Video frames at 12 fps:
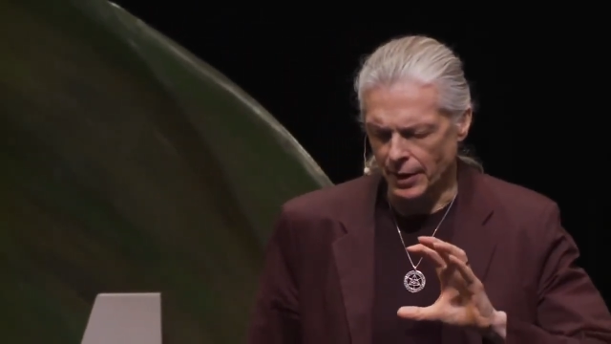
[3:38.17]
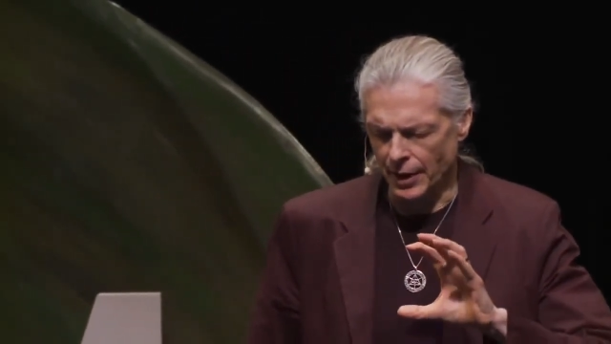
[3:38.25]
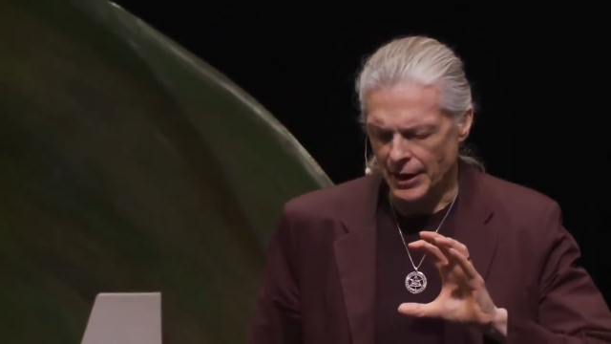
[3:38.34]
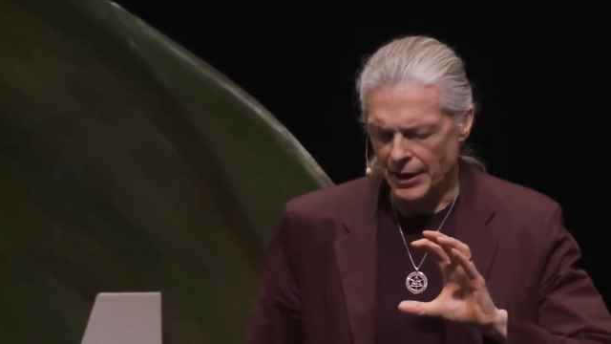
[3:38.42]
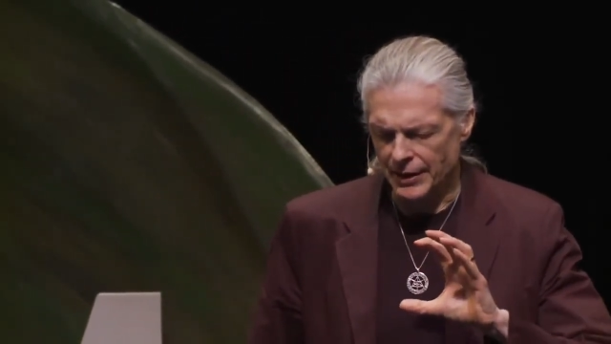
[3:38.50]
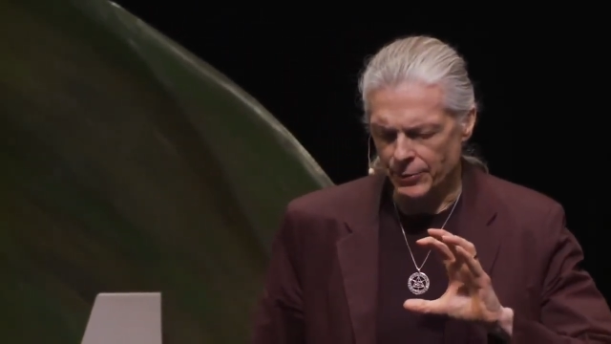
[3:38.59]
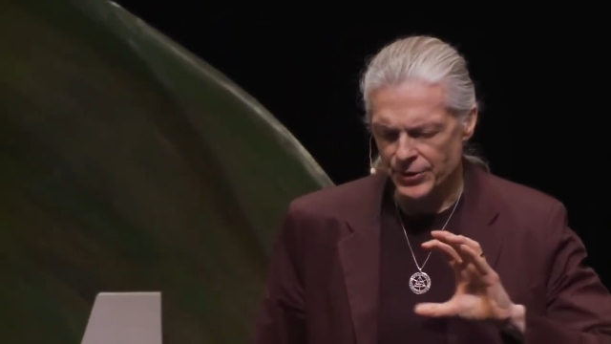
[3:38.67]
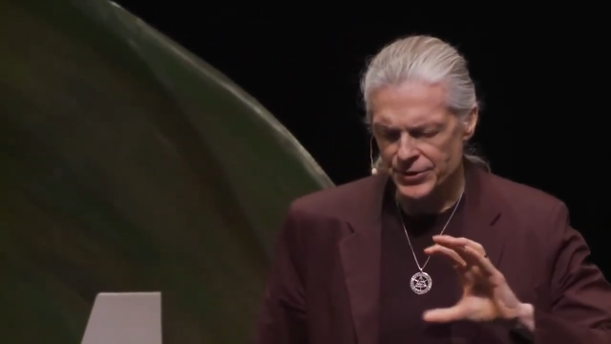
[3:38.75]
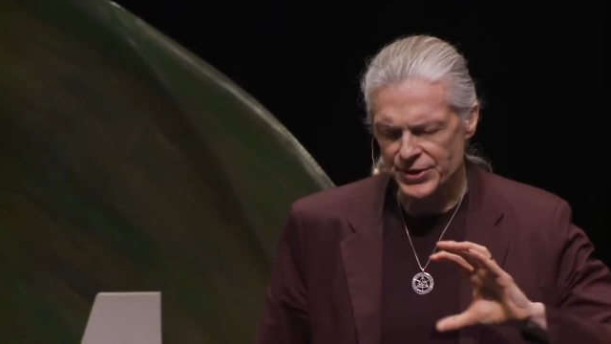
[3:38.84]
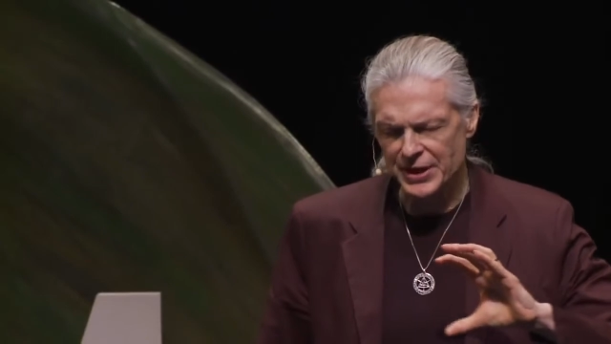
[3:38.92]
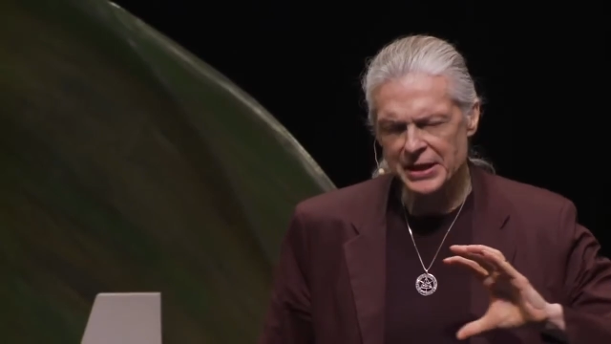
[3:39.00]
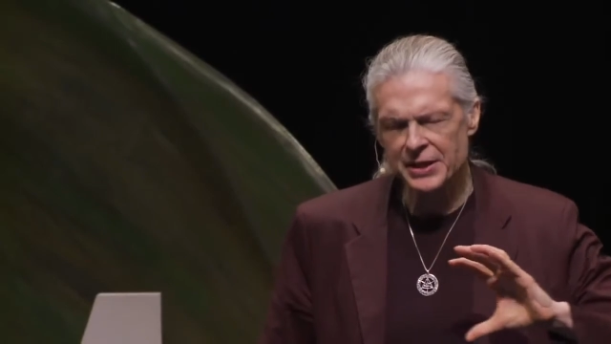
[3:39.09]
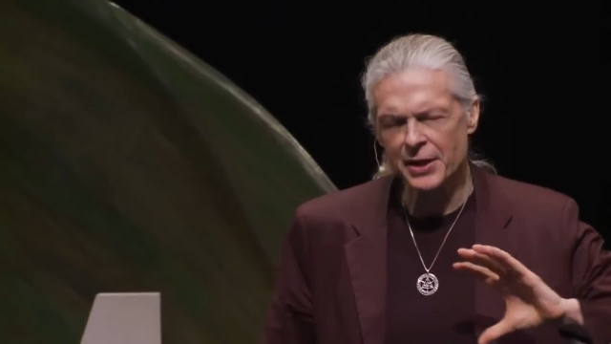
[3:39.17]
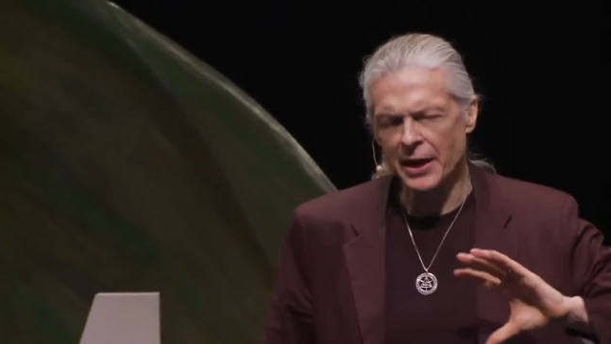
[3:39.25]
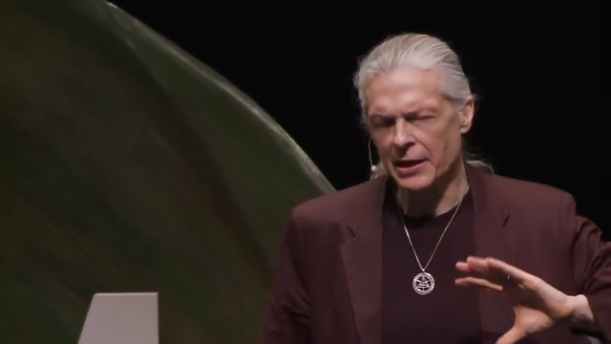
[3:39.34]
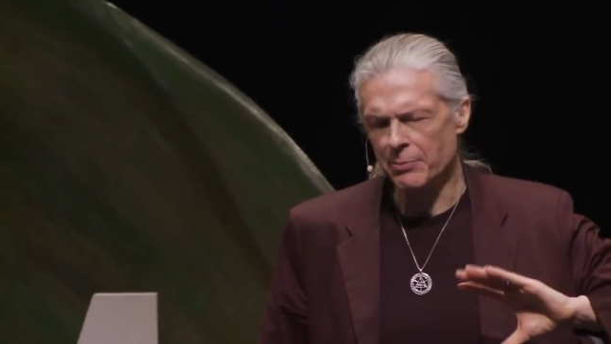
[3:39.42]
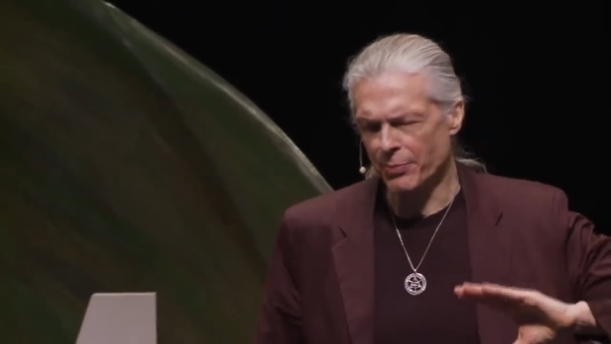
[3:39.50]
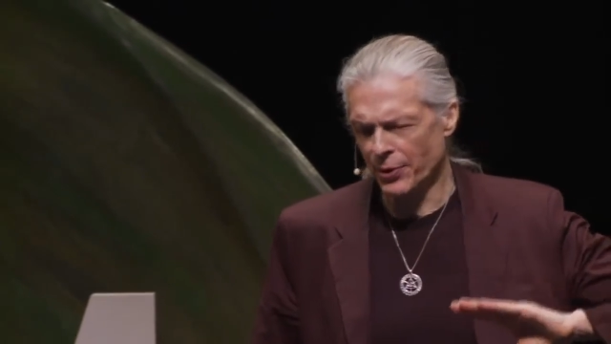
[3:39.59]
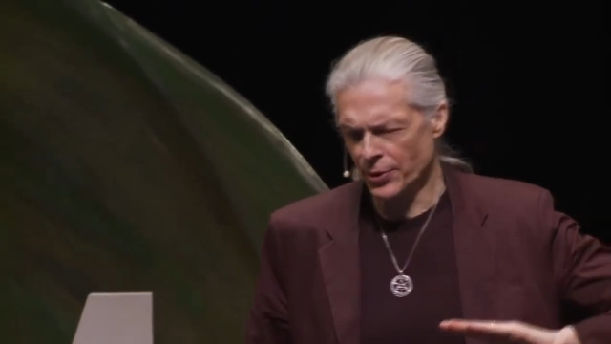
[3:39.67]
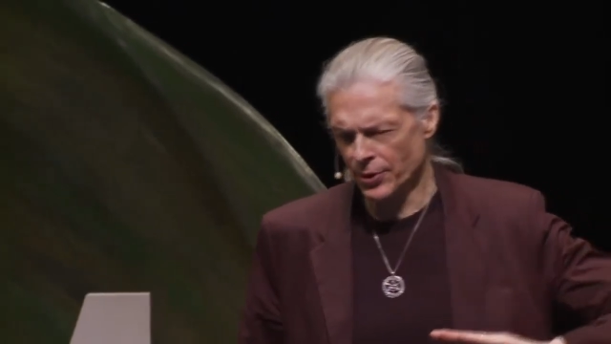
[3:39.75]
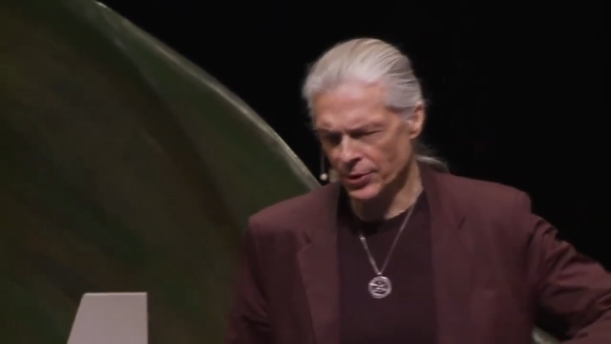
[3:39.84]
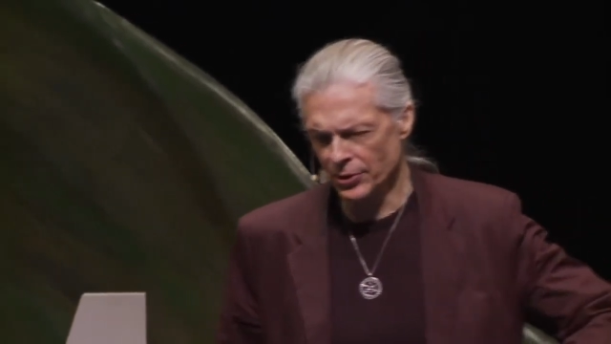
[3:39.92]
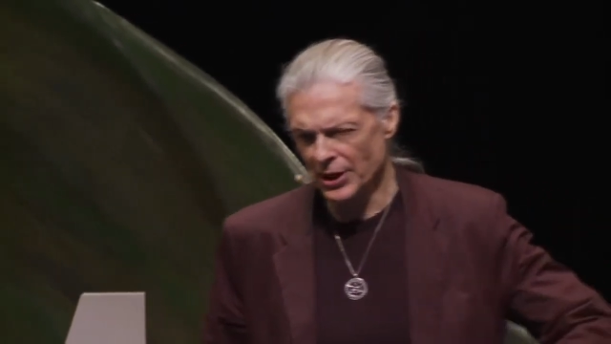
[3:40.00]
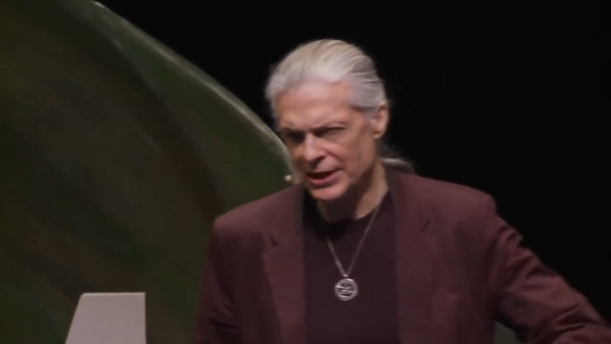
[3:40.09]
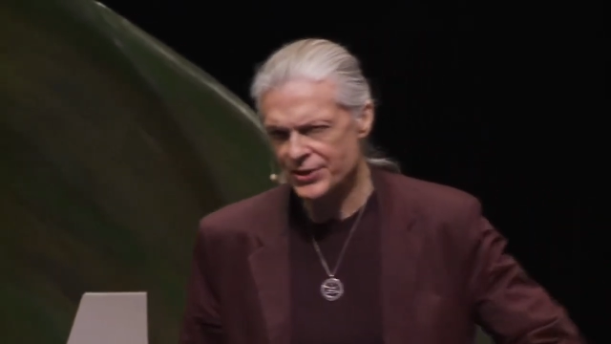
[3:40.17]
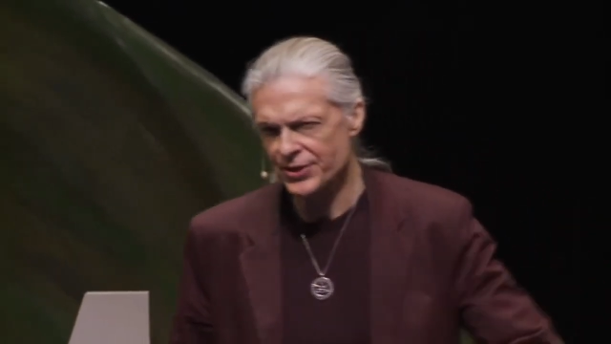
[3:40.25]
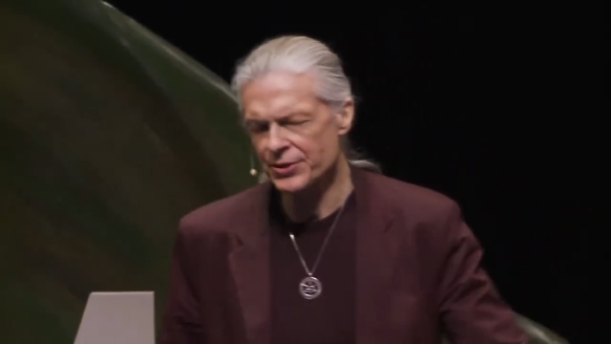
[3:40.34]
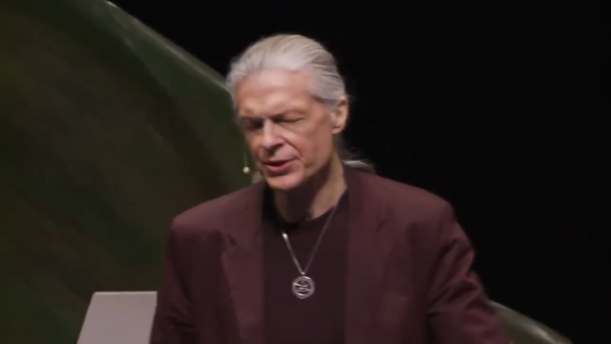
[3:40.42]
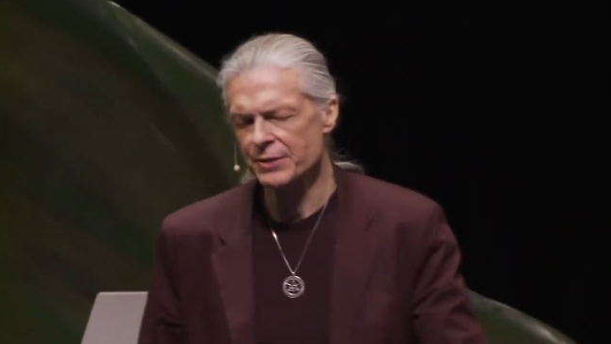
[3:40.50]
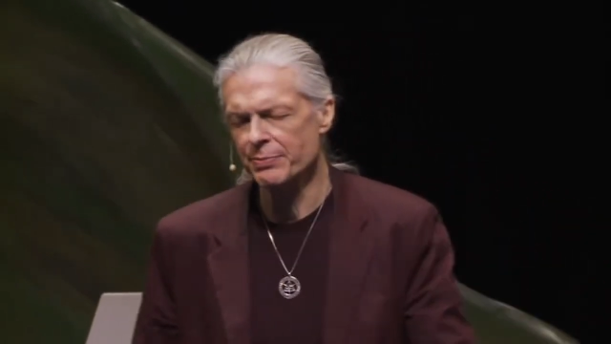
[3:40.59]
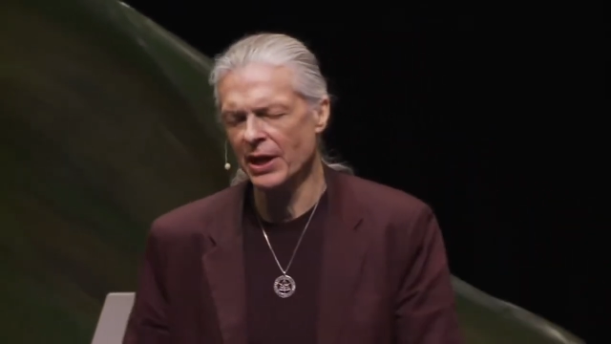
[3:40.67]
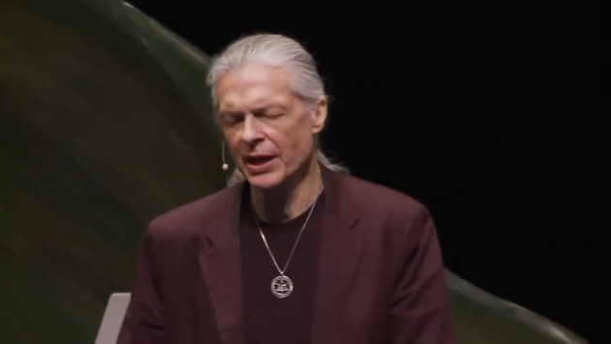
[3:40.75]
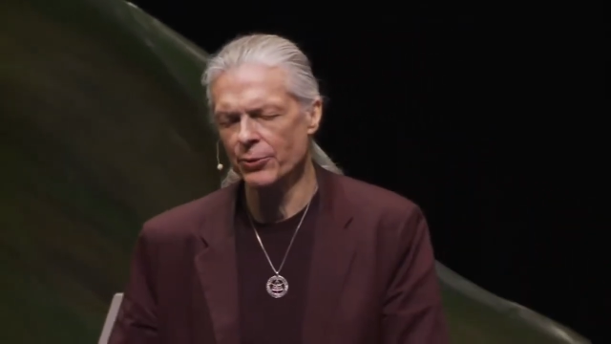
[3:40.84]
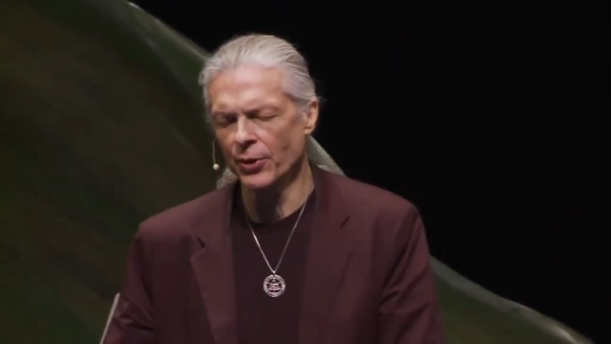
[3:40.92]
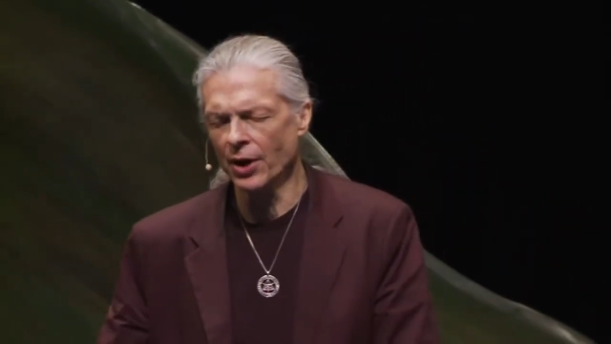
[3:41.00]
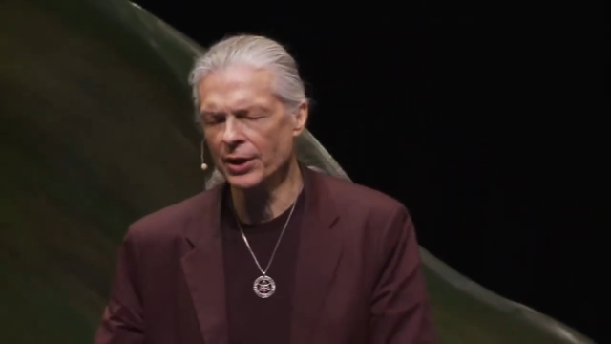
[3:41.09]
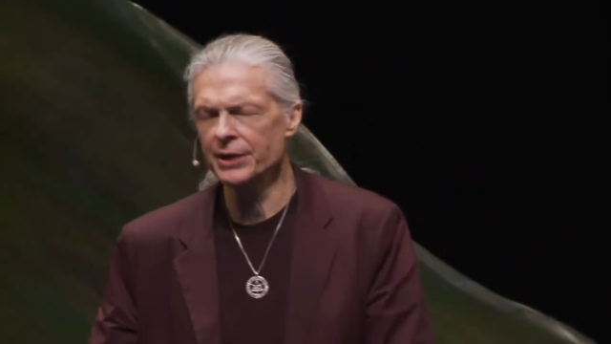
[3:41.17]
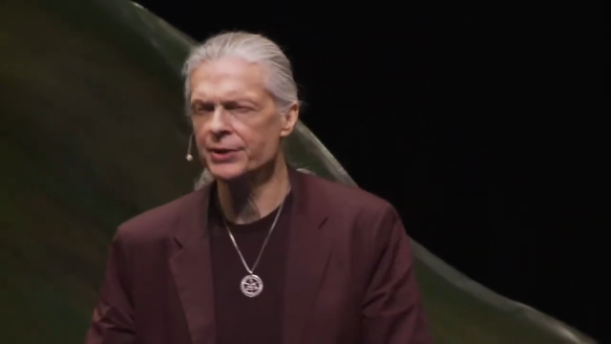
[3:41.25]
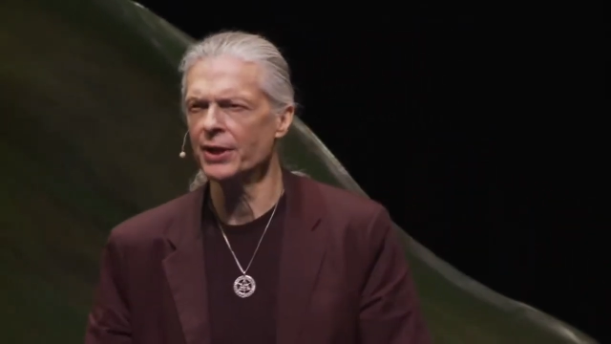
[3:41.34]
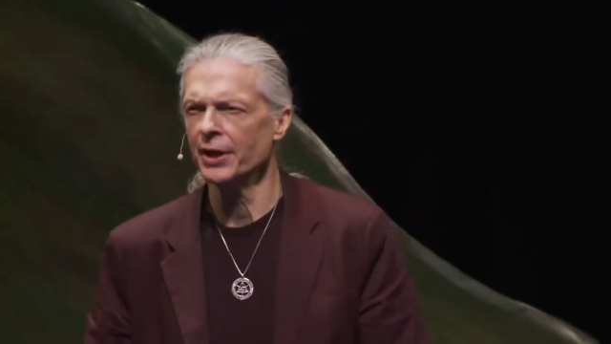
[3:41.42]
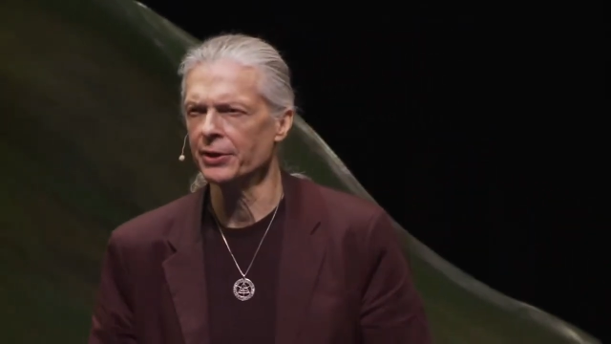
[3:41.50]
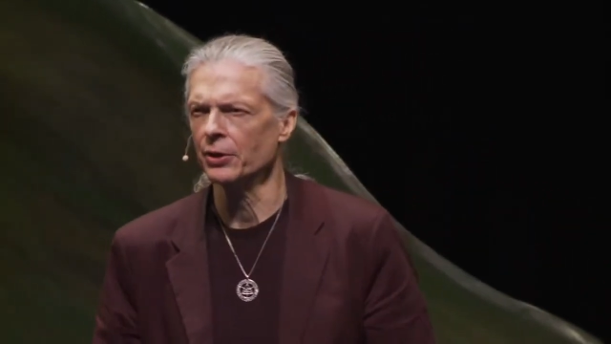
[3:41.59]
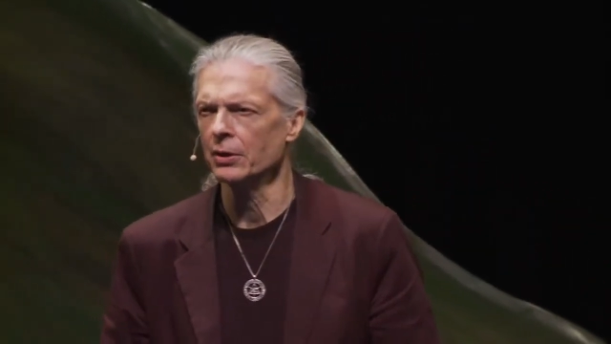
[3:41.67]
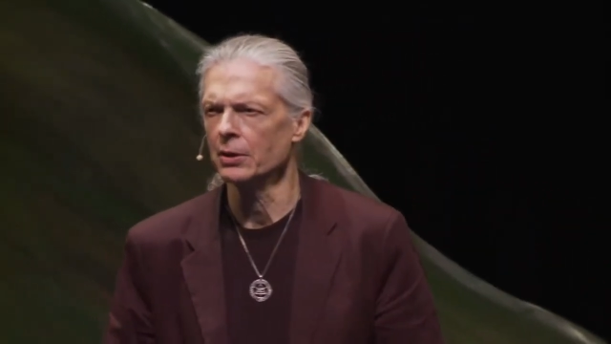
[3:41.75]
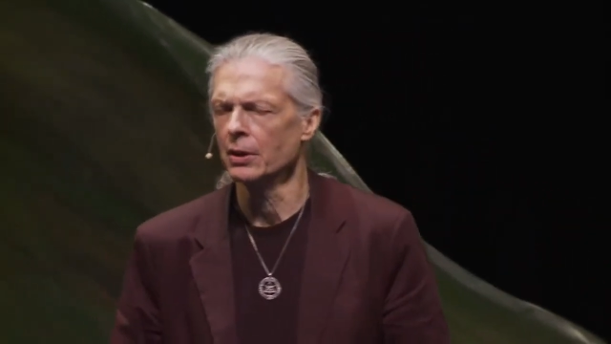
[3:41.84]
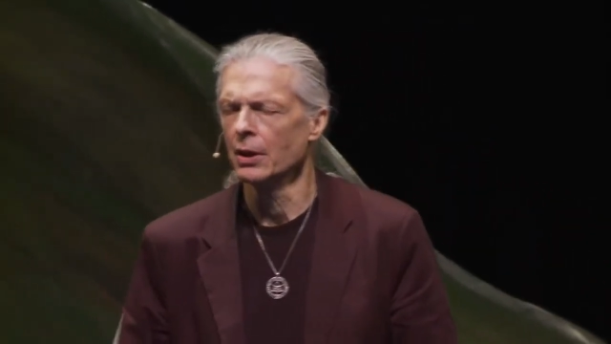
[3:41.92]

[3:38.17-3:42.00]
I was in a pearlescent spiralic tunnel.